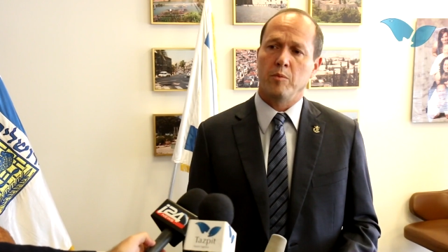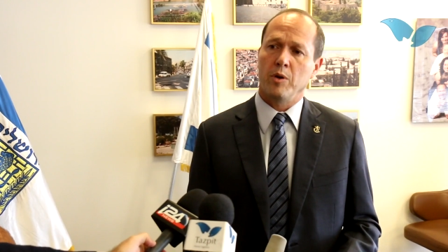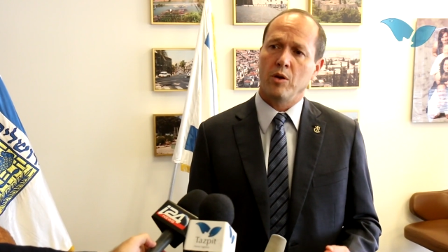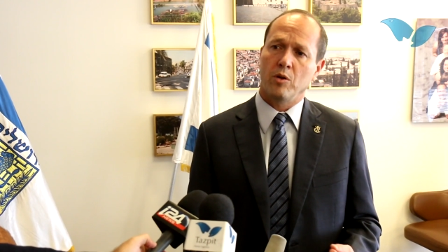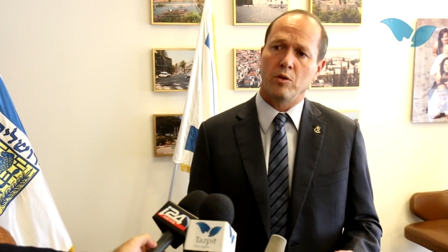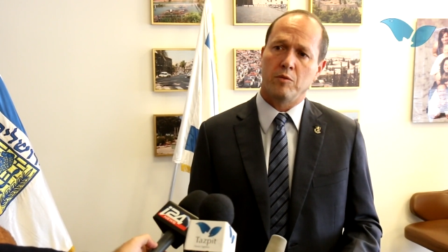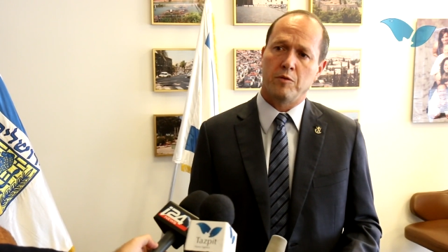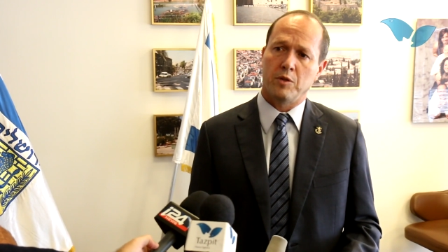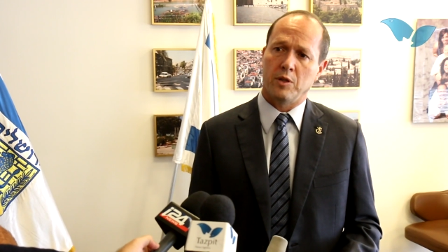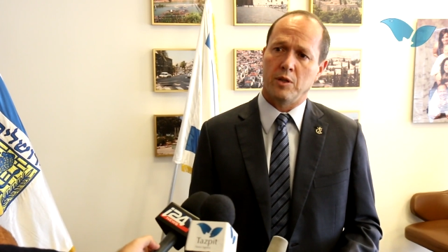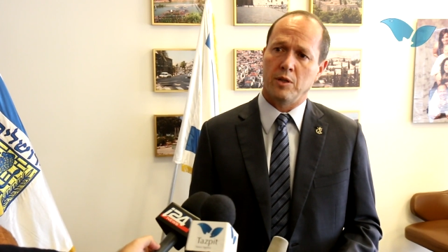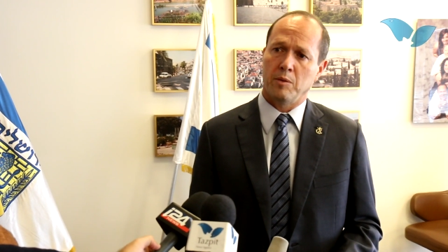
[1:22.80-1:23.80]
the mayor of
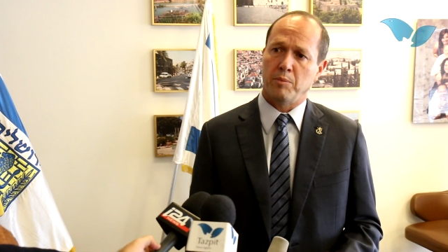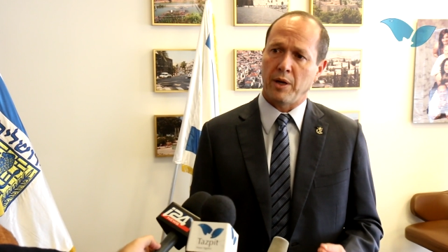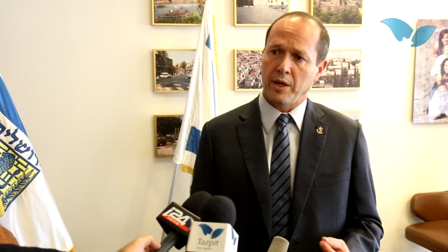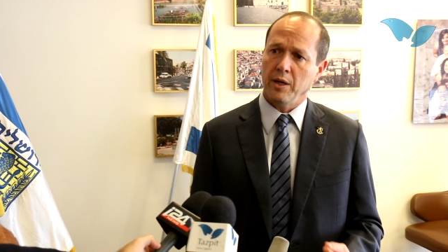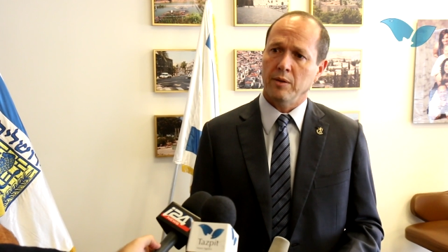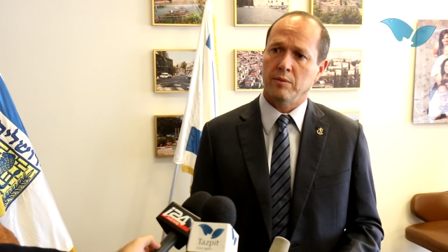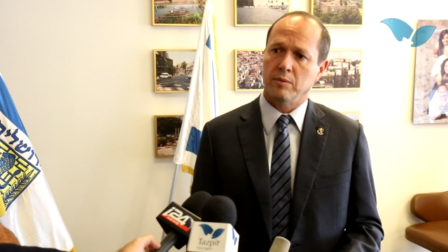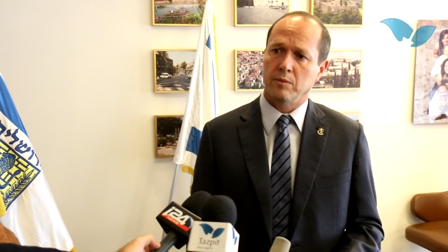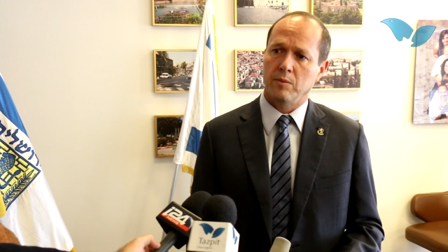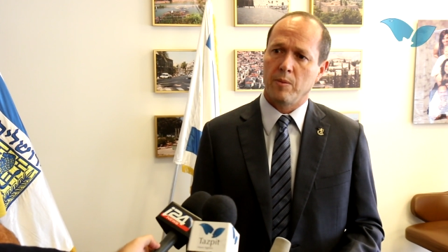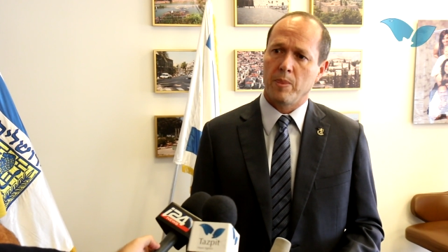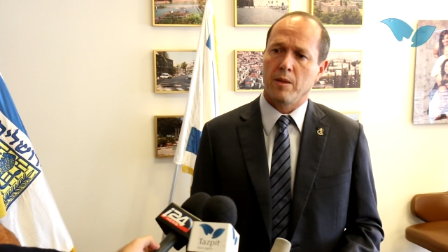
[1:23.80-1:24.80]
Paris,
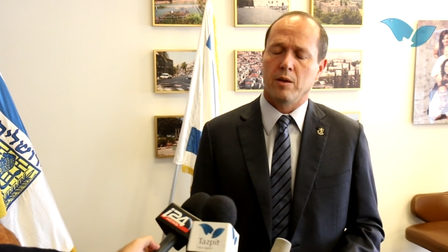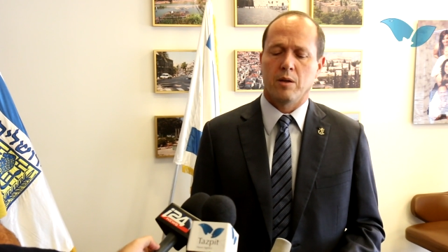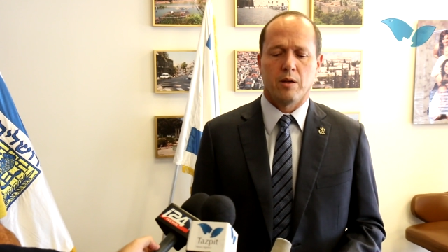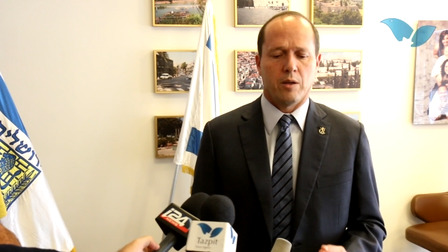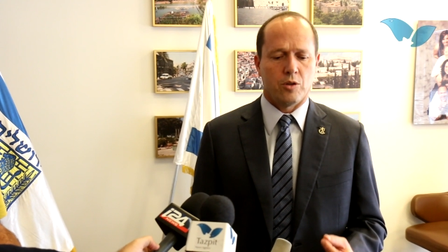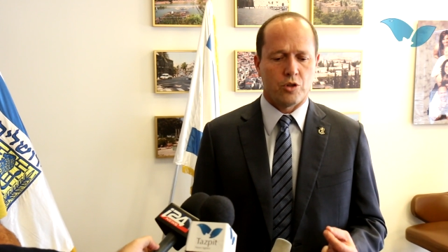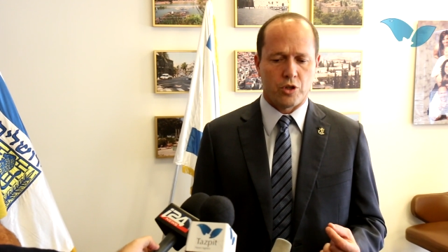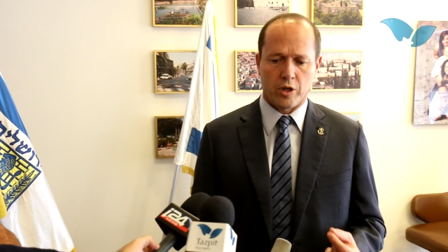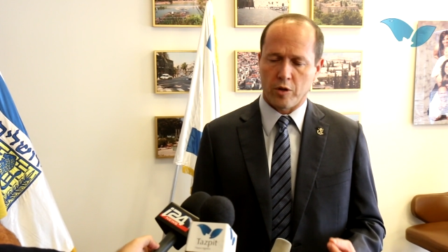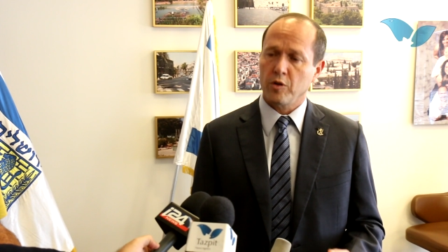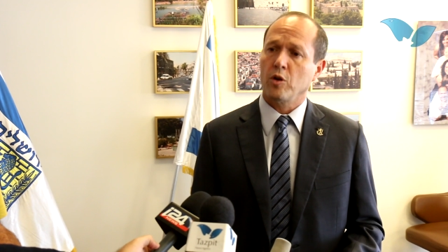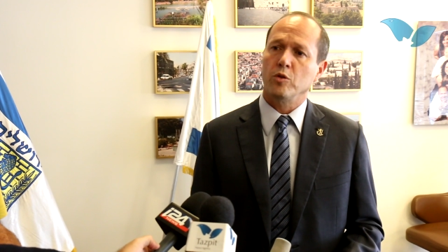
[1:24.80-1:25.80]

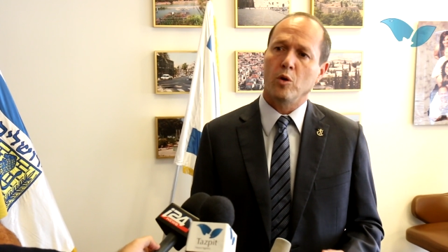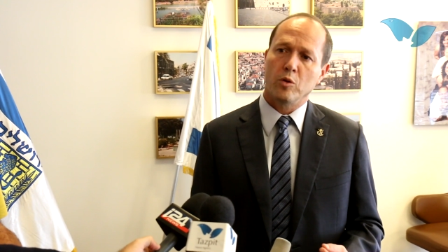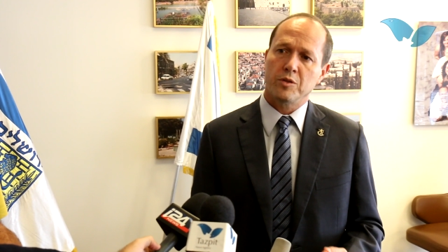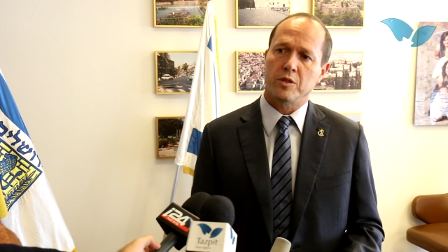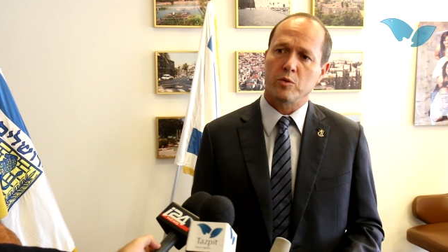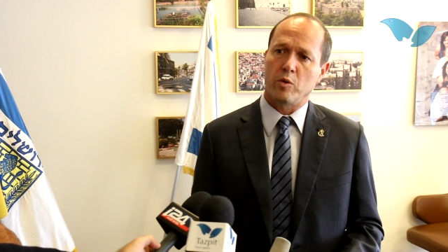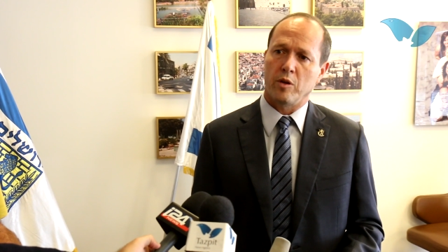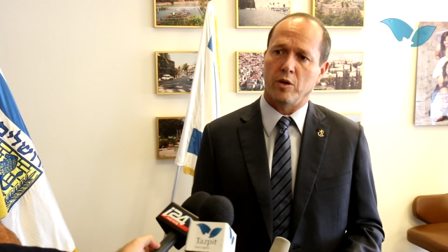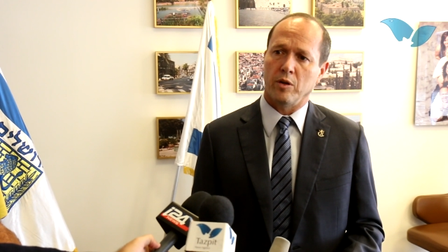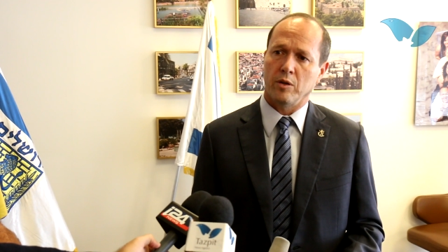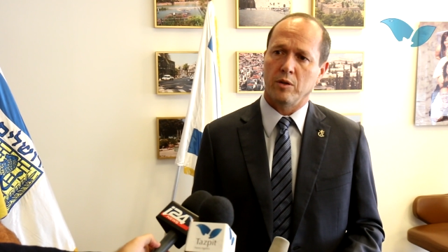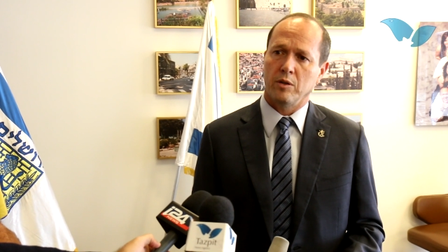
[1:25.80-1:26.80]
shared the condolences with her,